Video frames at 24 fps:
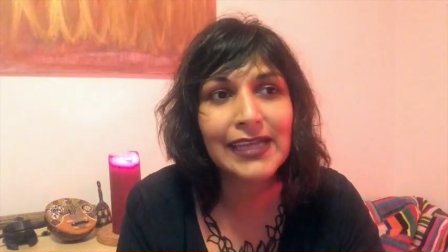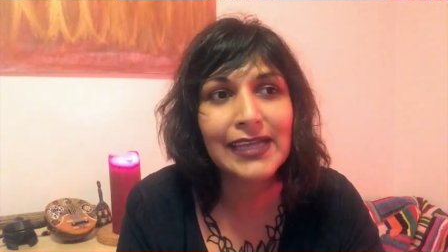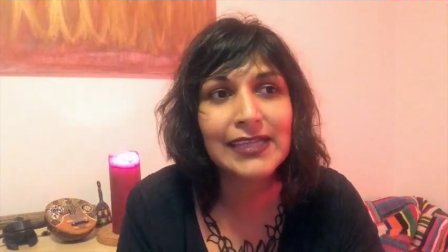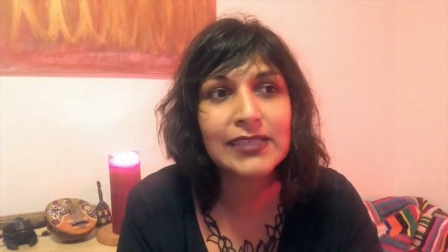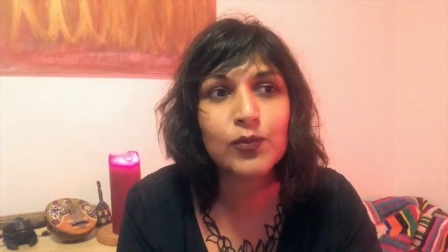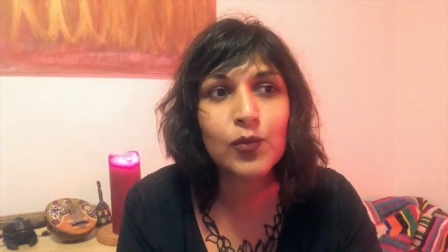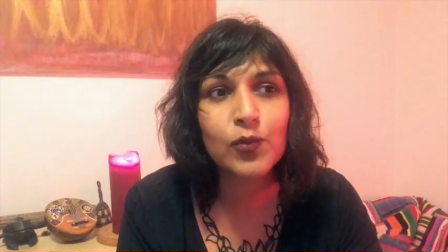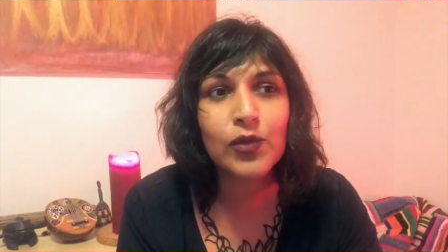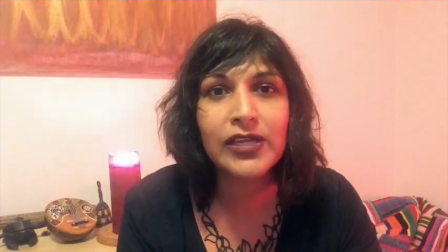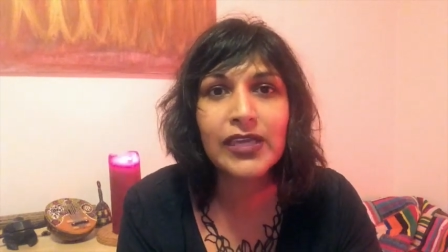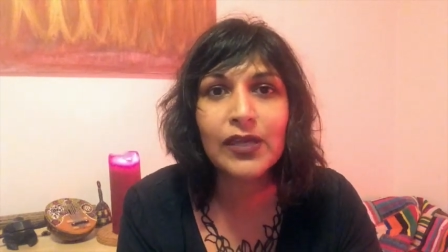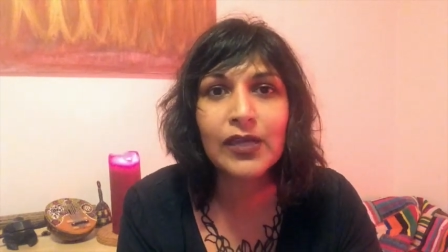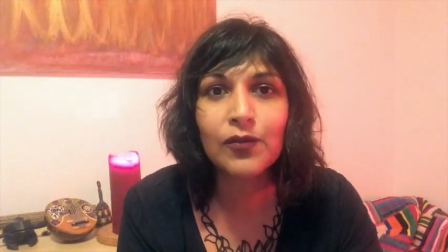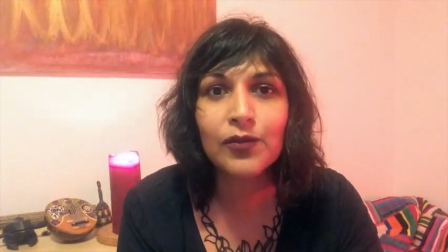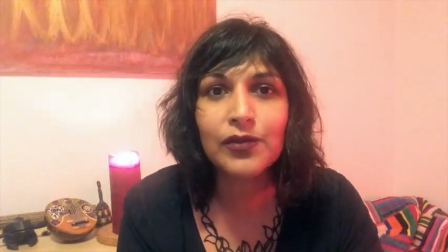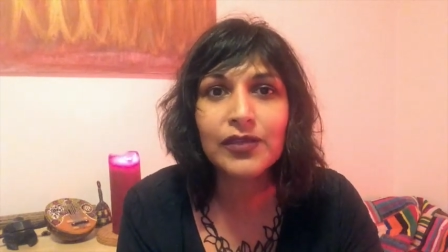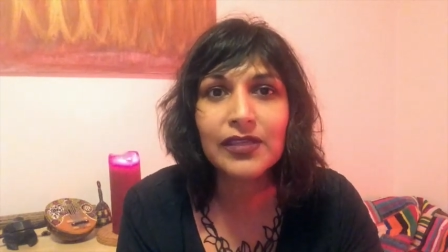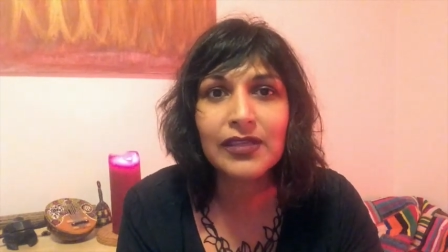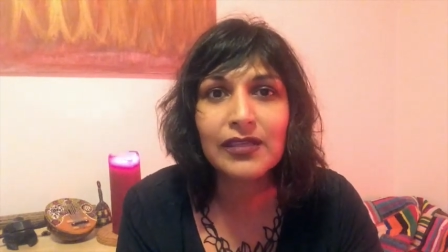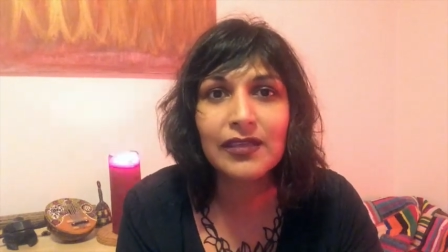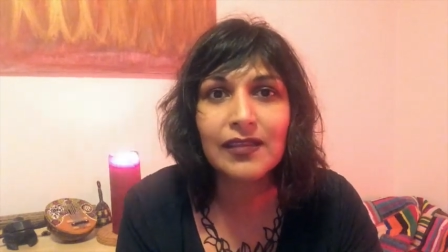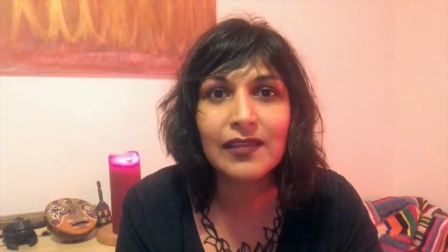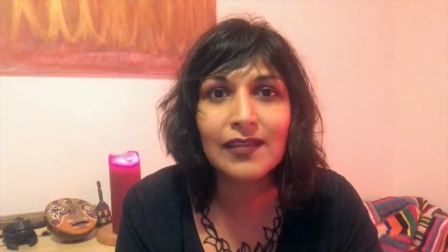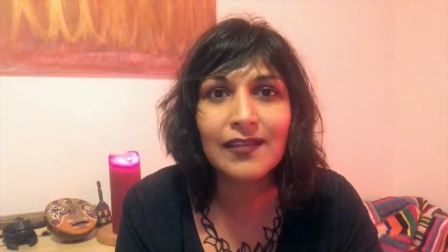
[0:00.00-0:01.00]
it's working with
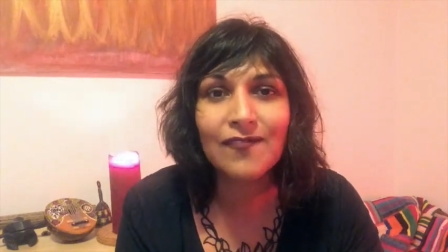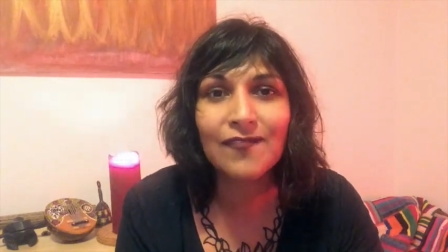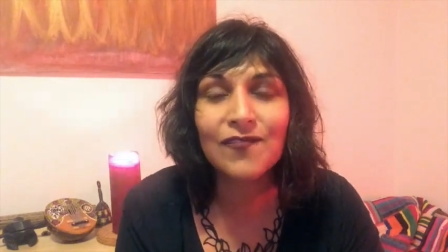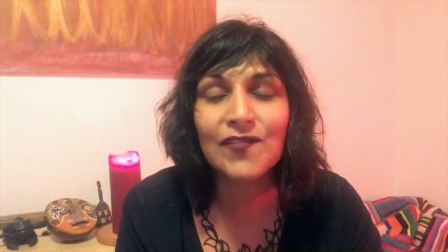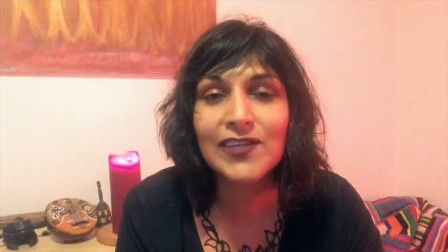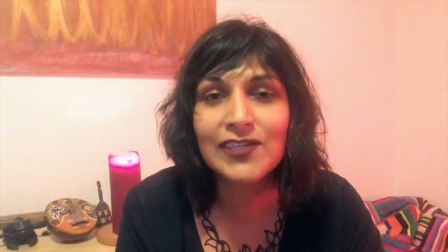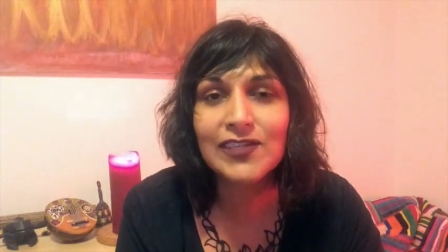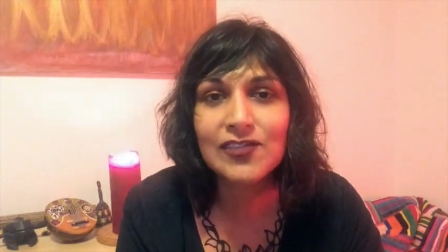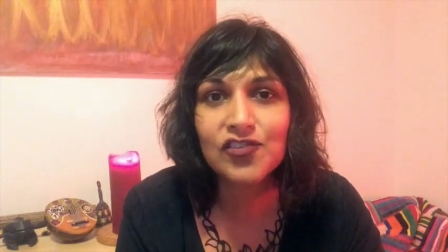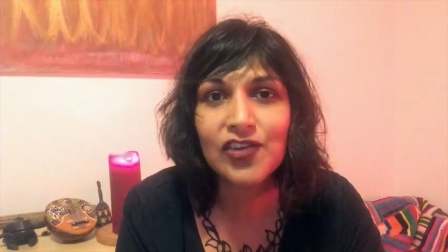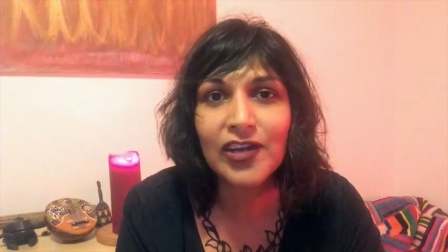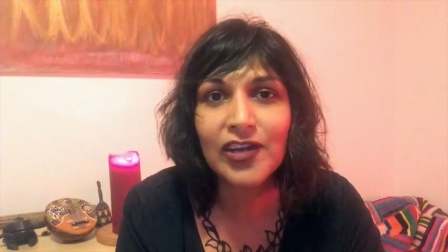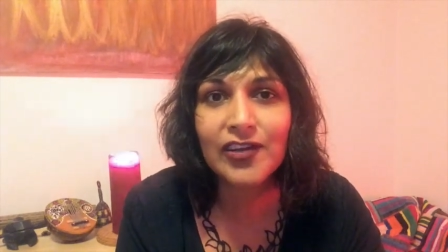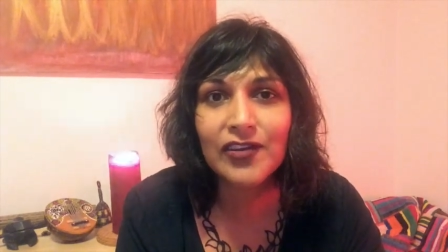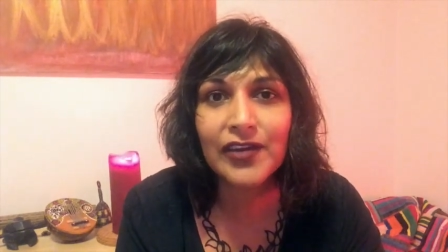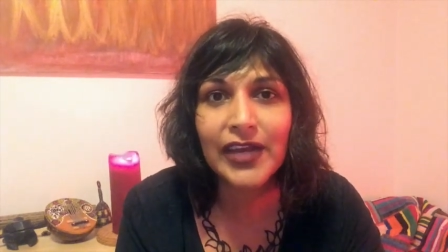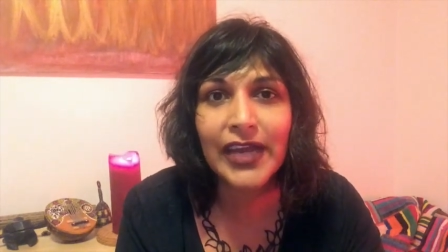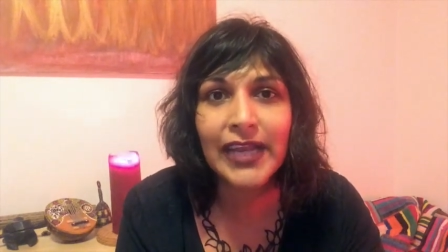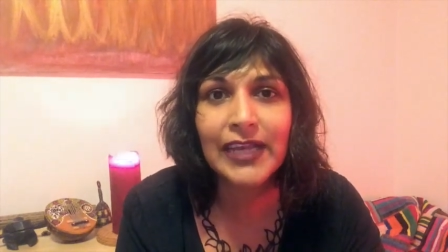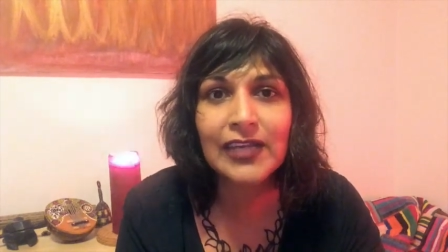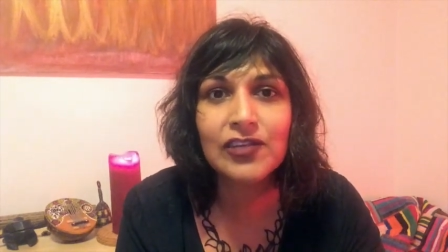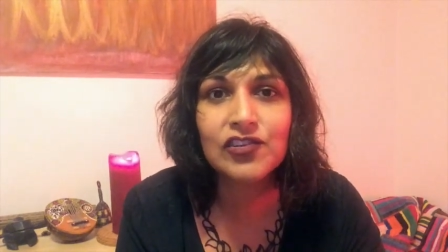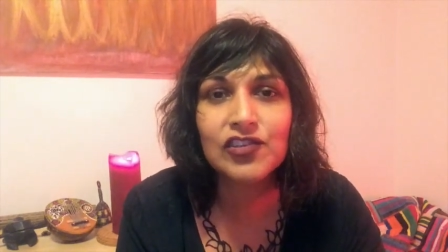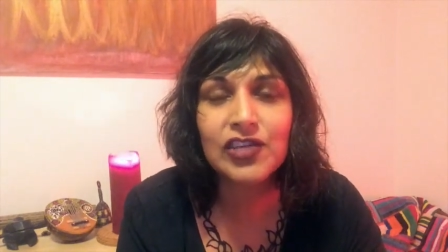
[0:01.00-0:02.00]
the first chakra
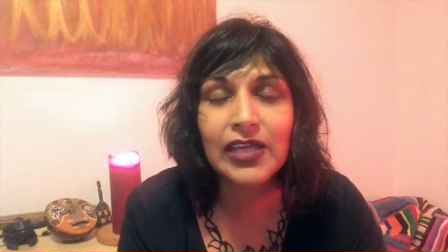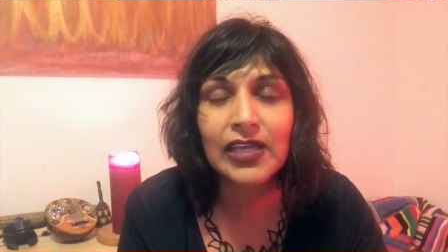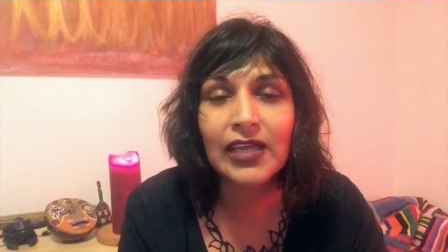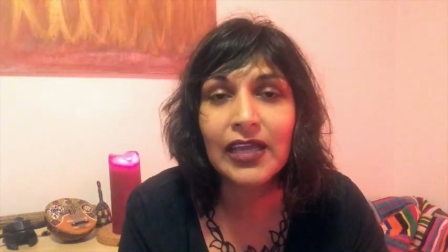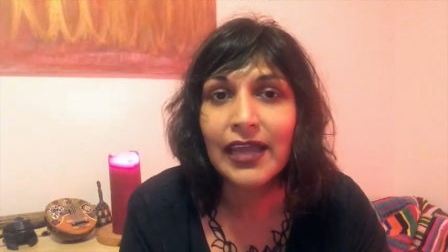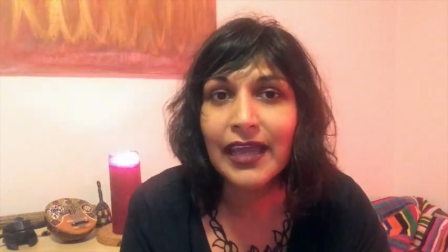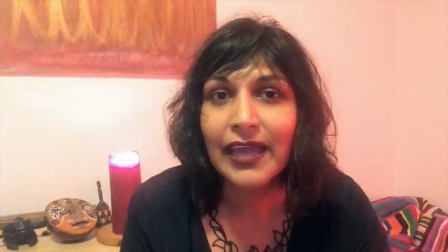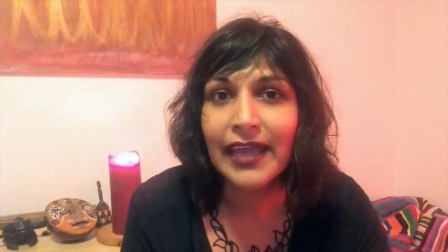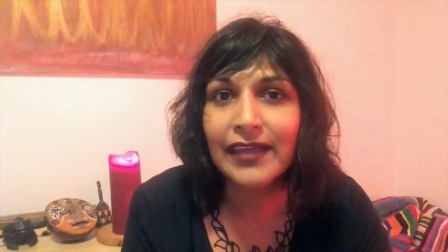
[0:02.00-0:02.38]
energy.